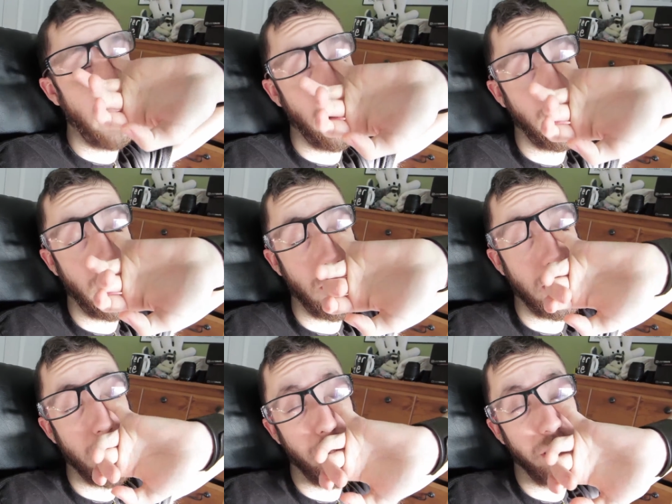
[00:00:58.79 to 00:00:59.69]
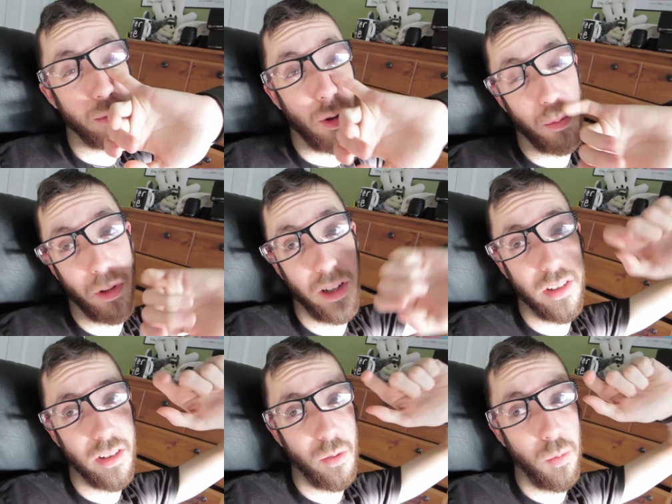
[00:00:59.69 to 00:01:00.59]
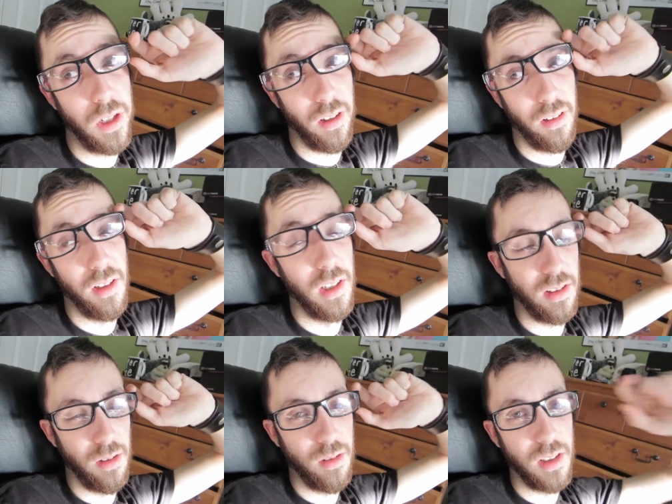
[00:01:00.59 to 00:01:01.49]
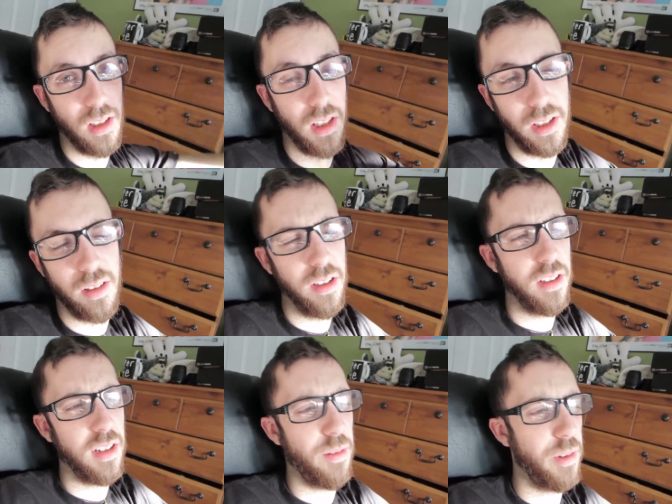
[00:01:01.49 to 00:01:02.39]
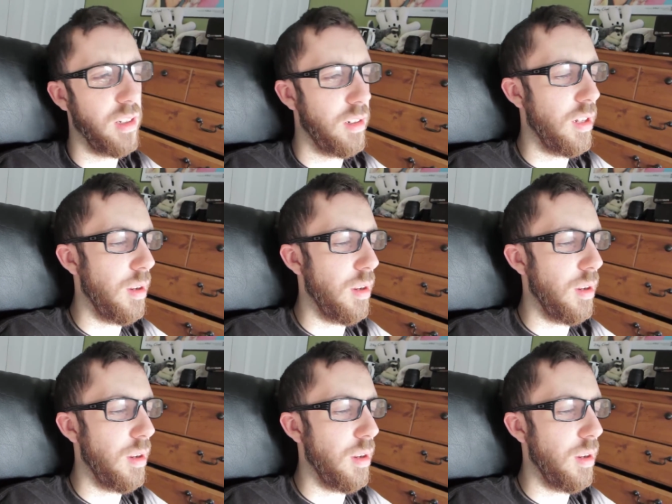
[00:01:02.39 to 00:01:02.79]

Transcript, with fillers: a guaranteed place to park. But it is on the weekend, so I could technically,